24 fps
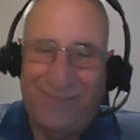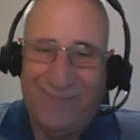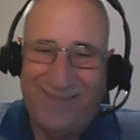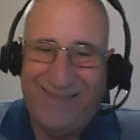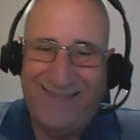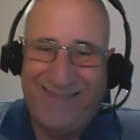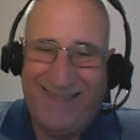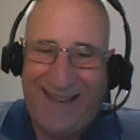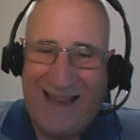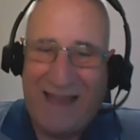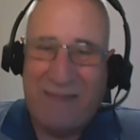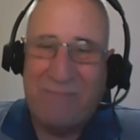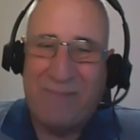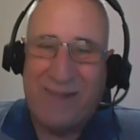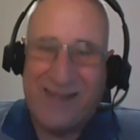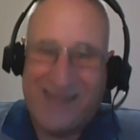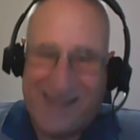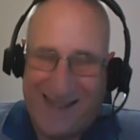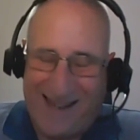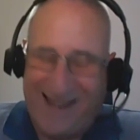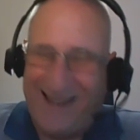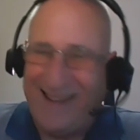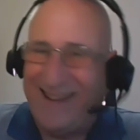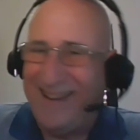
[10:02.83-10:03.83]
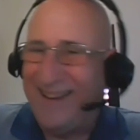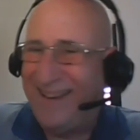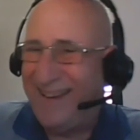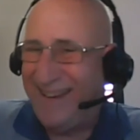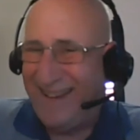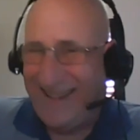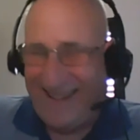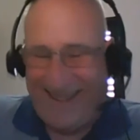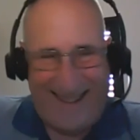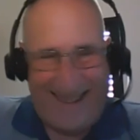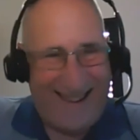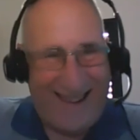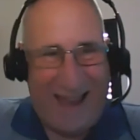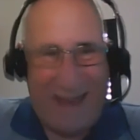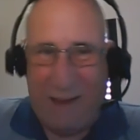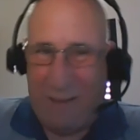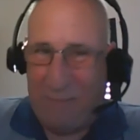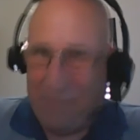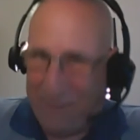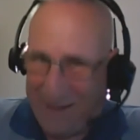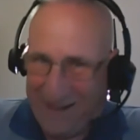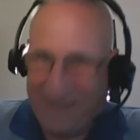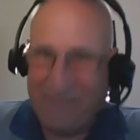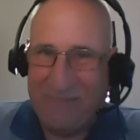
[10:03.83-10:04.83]
I miss, Yeah,
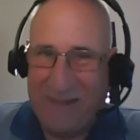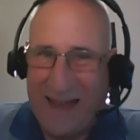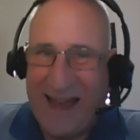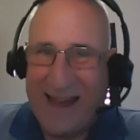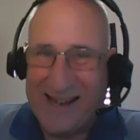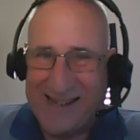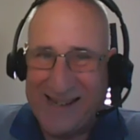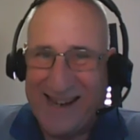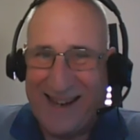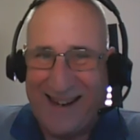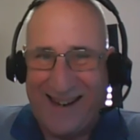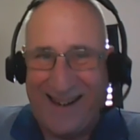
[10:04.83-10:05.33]
believe me, I did.